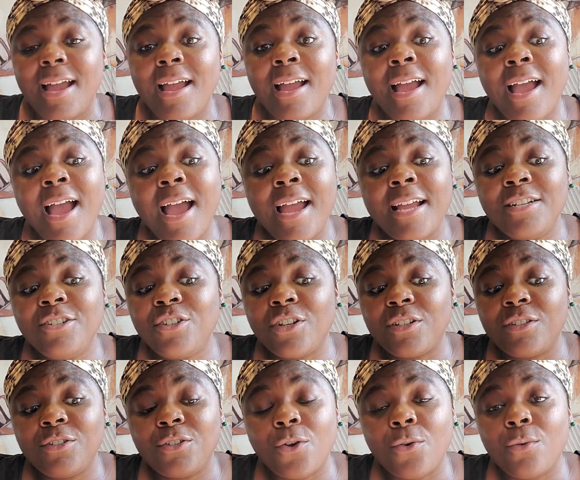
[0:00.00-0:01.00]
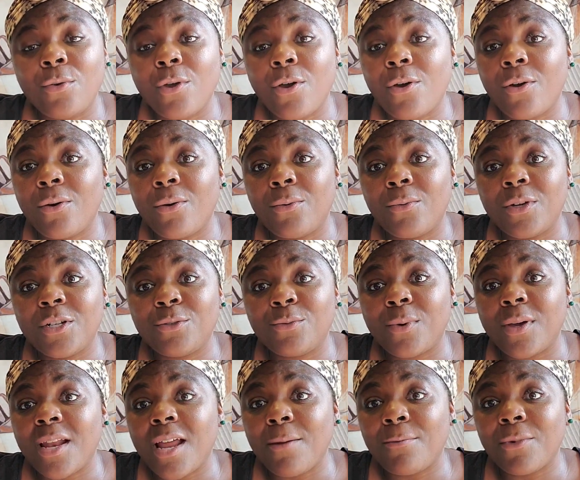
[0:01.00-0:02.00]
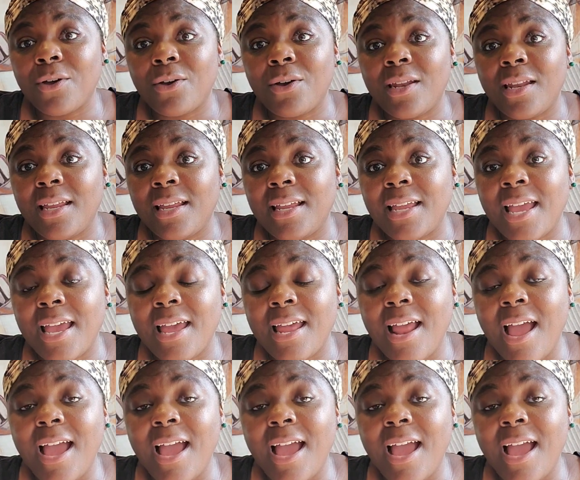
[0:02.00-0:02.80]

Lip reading: I just don't know which one I'm going to get.